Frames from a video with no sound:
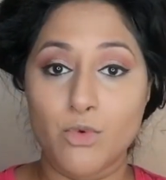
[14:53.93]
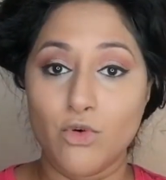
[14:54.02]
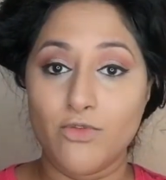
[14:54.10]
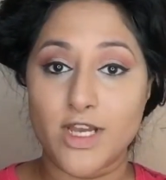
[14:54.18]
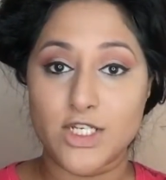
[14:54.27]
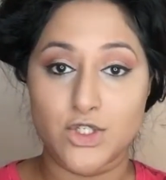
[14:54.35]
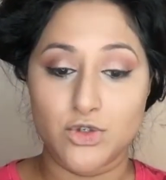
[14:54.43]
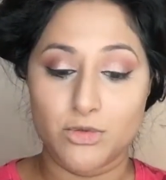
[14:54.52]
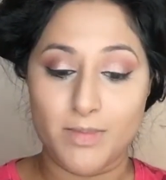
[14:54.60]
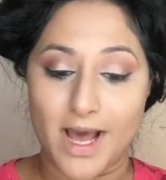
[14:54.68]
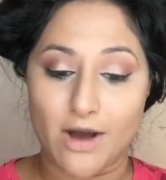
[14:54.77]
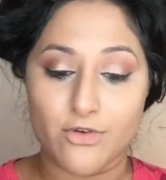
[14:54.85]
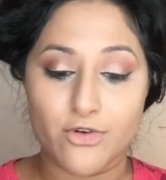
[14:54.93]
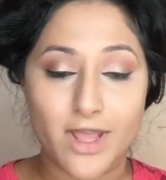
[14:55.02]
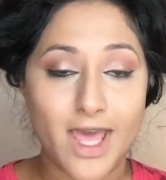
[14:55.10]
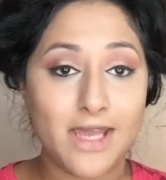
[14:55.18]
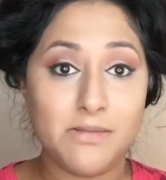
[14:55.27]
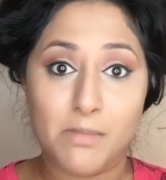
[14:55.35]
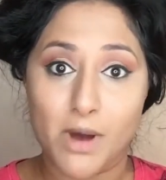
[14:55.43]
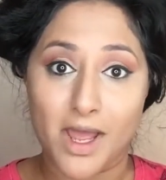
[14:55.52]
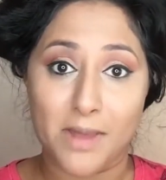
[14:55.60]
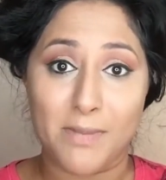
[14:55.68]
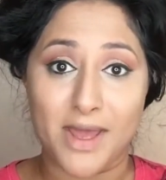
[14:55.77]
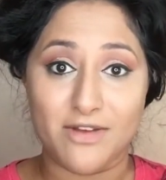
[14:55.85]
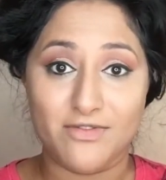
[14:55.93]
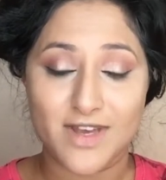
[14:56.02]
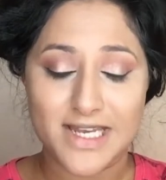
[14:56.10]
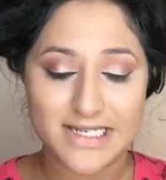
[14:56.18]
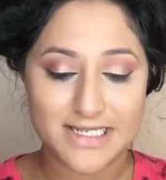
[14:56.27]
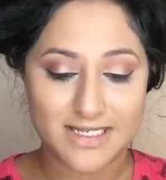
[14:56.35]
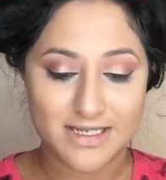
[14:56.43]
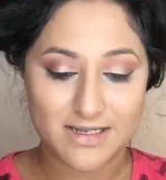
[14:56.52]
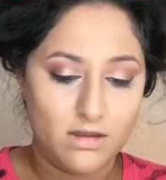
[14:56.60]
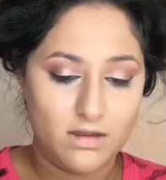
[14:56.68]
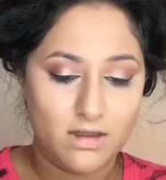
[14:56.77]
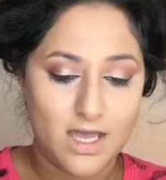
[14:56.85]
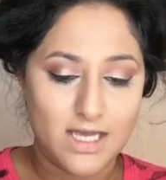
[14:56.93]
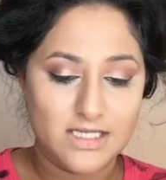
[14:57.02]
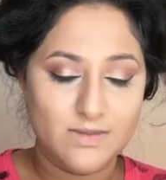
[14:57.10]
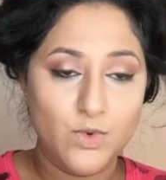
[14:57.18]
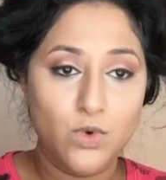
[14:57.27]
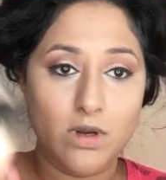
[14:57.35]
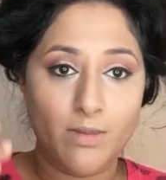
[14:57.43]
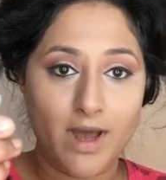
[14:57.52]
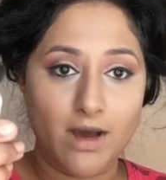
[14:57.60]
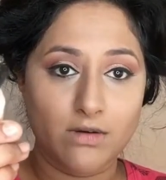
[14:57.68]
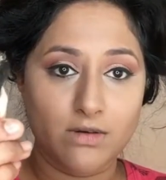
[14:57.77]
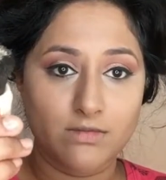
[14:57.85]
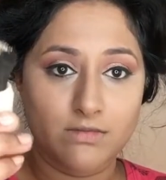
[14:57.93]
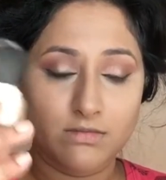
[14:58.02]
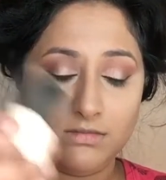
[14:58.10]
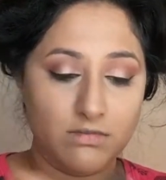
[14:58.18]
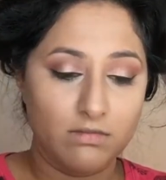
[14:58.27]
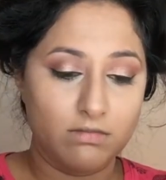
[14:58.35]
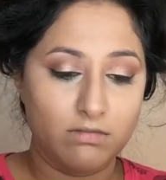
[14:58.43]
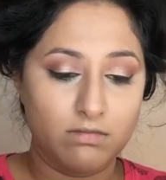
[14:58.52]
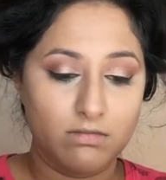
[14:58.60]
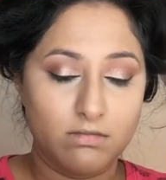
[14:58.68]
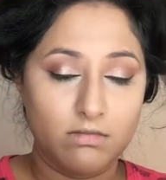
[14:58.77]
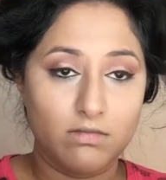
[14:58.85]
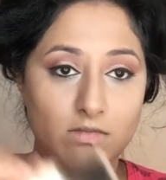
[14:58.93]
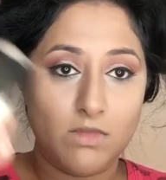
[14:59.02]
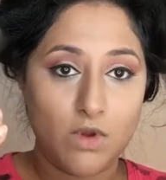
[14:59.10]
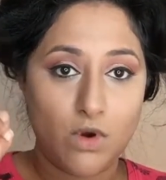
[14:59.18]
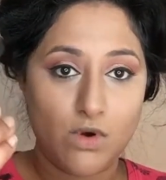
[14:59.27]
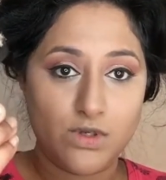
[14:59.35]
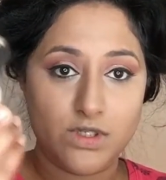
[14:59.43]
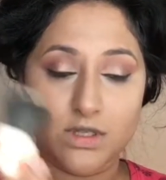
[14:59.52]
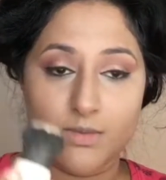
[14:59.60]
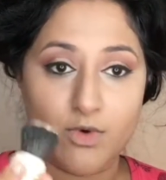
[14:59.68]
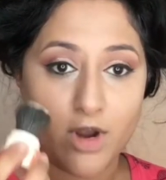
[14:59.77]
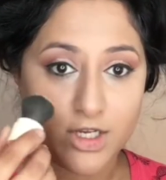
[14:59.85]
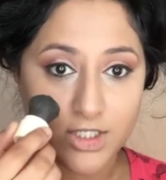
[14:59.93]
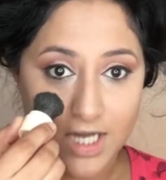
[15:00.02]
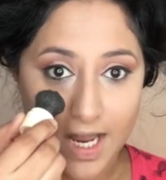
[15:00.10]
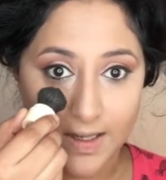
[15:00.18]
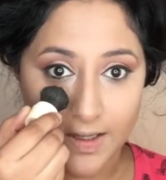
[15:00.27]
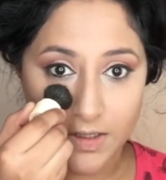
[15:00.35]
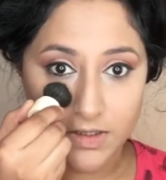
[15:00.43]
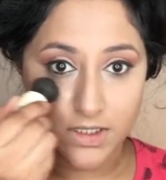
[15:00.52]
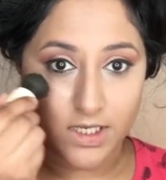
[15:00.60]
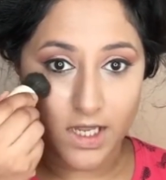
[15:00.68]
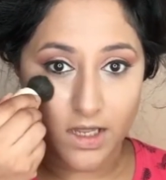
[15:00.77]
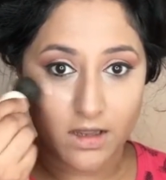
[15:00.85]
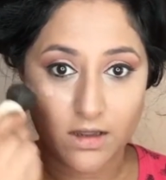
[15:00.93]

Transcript: Porfessional powder again by Benefit. Get a small amount onto the brush and literally